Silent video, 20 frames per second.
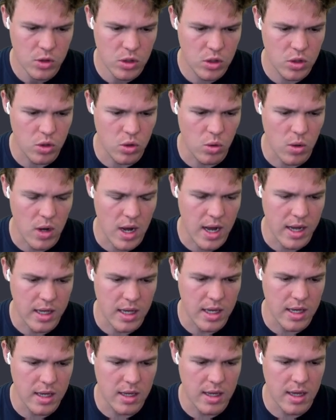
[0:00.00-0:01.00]
do I
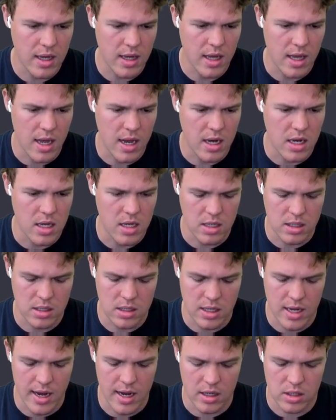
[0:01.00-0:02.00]
get any
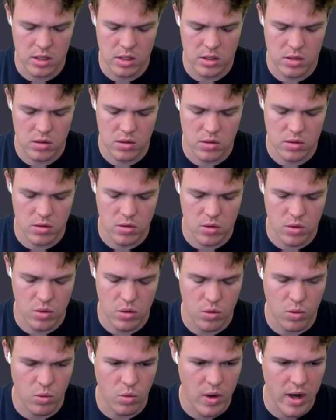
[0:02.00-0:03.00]
tax
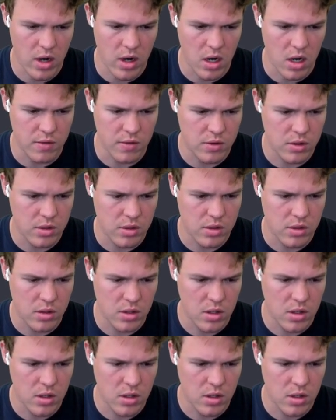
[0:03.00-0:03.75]
write-offs